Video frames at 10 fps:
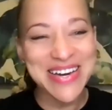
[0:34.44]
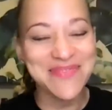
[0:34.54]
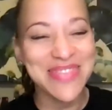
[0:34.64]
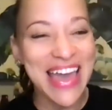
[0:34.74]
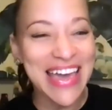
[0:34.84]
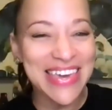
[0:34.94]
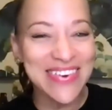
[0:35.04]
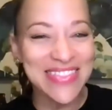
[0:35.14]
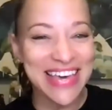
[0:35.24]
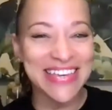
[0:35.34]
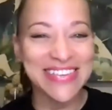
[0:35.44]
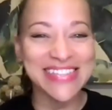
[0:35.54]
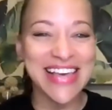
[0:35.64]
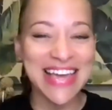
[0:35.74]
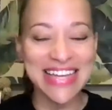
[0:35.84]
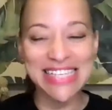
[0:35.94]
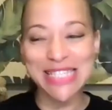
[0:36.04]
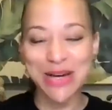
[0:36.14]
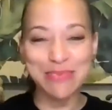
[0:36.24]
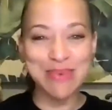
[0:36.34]
Thank you, Sadie,
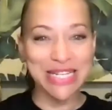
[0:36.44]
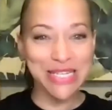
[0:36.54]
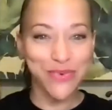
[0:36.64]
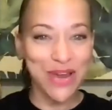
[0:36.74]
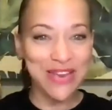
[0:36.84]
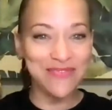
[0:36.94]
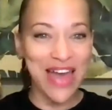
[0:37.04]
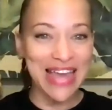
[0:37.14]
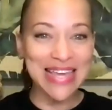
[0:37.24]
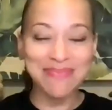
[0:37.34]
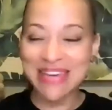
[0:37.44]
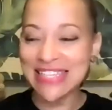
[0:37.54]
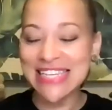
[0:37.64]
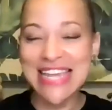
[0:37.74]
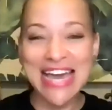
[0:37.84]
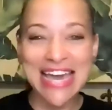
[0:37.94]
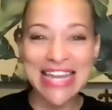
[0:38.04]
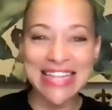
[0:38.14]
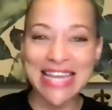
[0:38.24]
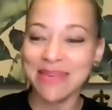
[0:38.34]
so much for inviting me tonight
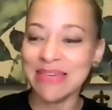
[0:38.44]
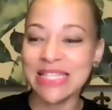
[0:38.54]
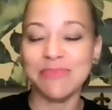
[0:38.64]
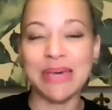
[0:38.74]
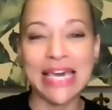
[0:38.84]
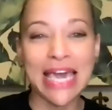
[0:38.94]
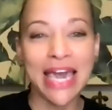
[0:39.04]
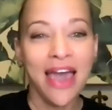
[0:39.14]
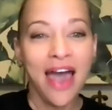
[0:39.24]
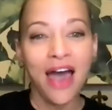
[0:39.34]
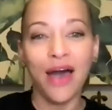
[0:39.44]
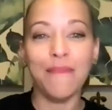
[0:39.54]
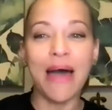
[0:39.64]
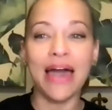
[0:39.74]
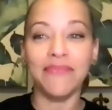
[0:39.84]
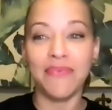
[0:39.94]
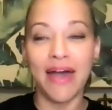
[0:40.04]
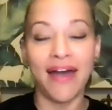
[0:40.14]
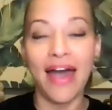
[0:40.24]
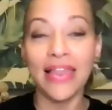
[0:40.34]
and letting me speak. I
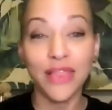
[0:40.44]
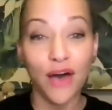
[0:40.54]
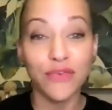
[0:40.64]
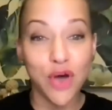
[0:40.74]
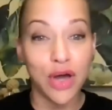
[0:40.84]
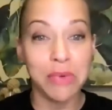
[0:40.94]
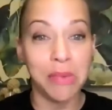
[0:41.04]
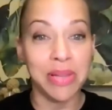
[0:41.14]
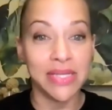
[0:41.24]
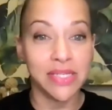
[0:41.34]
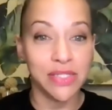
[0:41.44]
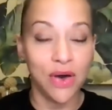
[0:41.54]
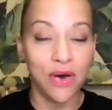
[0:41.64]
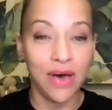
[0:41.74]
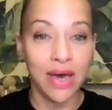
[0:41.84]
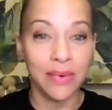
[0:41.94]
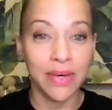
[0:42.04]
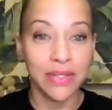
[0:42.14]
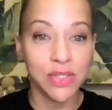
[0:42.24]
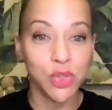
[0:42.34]
love talking about plexus, y'all. I
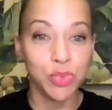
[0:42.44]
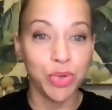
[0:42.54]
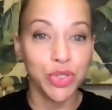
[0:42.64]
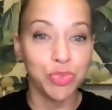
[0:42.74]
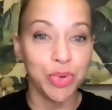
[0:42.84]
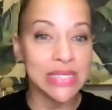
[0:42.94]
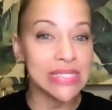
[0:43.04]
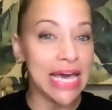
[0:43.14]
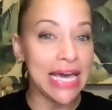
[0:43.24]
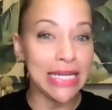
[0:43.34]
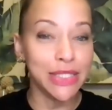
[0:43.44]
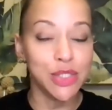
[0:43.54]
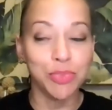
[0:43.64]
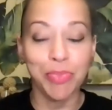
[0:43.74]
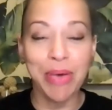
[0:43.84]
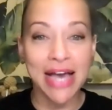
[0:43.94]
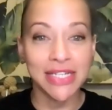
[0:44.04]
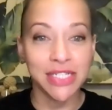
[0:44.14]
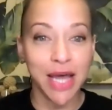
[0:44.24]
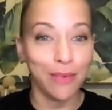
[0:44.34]
get super duper excited, super
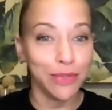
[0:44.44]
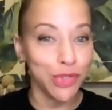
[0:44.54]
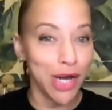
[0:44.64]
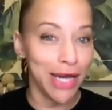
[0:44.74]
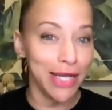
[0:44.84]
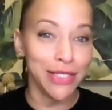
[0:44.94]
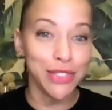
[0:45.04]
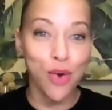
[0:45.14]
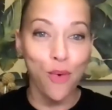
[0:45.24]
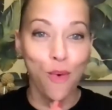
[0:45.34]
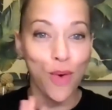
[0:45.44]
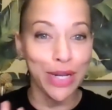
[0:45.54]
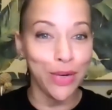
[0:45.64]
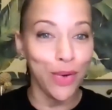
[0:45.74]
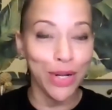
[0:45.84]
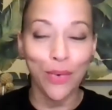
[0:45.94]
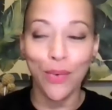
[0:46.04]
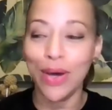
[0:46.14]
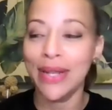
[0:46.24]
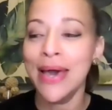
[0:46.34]
passionate. I will try not to go on and on and
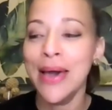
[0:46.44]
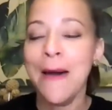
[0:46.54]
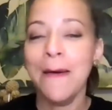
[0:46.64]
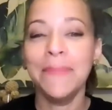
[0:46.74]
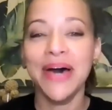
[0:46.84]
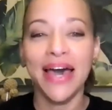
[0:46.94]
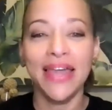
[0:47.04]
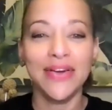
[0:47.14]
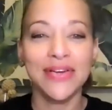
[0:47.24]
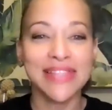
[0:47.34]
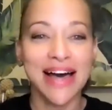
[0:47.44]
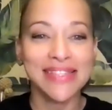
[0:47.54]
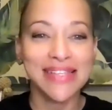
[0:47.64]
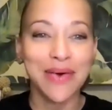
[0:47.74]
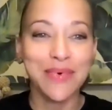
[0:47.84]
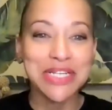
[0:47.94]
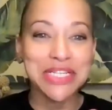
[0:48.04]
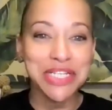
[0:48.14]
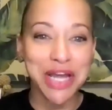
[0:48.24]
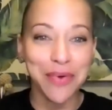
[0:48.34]
on, but there's lots that I want
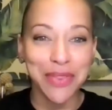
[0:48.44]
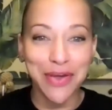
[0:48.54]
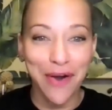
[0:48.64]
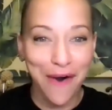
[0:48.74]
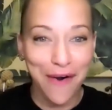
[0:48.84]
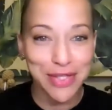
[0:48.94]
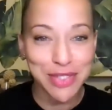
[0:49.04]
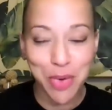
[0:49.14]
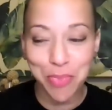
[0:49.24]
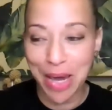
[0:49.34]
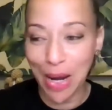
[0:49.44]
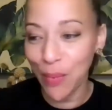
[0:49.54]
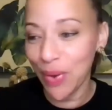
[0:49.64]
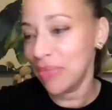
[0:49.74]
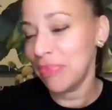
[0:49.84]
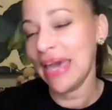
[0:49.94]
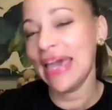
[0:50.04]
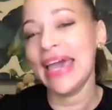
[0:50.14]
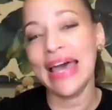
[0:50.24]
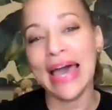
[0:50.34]
to share with y'all. So bear with me.
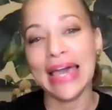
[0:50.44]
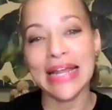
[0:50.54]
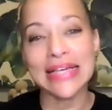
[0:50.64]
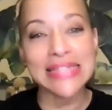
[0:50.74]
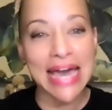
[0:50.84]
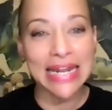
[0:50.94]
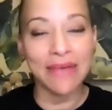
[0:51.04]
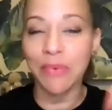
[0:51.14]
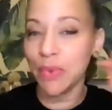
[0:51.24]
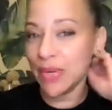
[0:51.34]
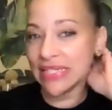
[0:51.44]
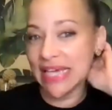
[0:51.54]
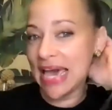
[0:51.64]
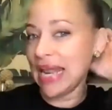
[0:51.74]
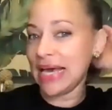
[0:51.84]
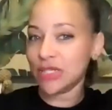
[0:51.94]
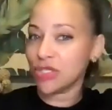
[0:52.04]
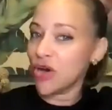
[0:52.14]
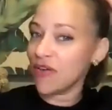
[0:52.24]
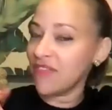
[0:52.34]
And I get excited. I'm from Louisiana. I start
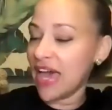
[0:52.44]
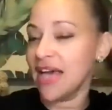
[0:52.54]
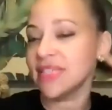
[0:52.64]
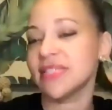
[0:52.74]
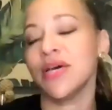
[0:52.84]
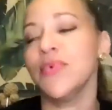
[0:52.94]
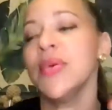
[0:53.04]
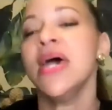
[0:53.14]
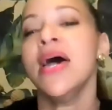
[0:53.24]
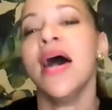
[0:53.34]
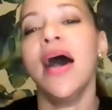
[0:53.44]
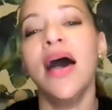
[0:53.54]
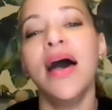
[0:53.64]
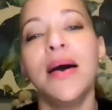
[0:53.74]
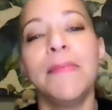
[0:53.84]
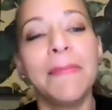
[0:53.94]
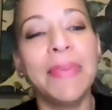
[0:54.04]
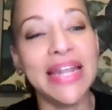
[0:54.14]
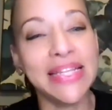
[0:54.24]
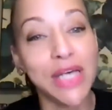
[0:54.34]
talking fast. So
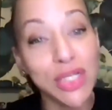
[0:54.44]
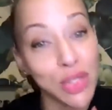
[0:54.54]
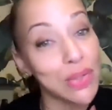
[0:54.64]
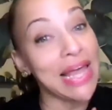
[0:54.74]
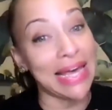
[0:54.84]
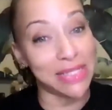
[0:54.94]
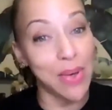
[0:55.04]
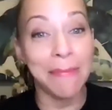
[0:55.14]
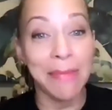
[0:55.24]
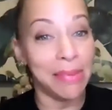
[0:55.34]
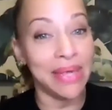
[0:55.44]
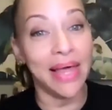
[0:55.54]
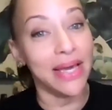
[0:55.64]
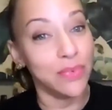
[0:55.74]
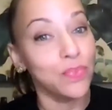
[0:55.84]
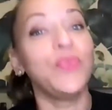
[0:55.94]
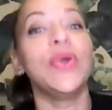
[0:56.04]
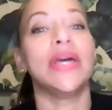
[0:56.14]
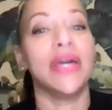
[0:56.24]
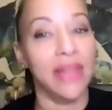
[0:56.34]
but it's also late. So I maybe like
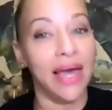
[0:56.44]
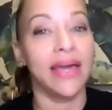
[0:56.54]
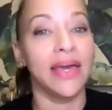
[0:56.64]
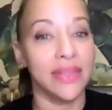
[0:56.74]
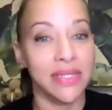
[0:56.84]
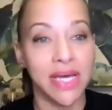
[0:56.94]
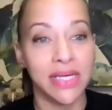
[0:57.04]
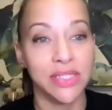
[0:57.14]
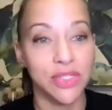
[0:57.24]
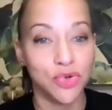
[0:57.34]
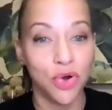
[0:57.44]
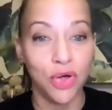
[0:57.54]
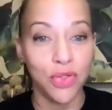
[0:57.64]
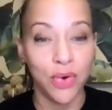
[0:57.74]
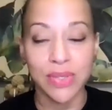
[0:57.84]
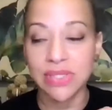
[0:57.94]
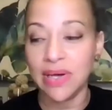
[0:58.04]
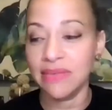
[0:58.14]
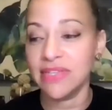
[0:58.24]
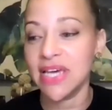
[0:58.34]
really like get the Texas drawl though, because now I
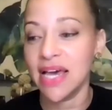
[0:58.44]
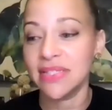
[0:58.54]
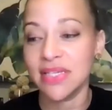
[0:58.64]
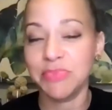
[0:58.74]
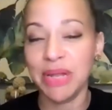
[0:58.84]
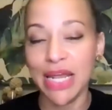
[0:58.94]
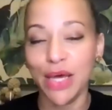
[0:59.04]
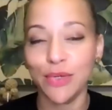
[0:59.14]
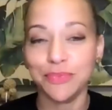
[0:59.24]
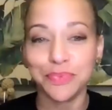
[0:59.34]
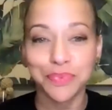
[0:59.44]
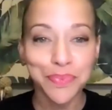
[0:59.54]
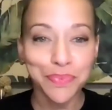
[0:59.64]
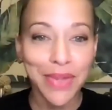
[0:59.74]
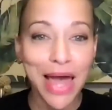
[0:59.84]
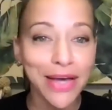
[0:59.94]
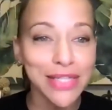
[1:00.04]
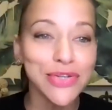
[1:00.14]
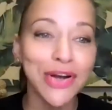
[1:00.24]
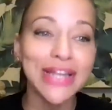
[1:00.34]
live in Texas. But anywho. I'll get started.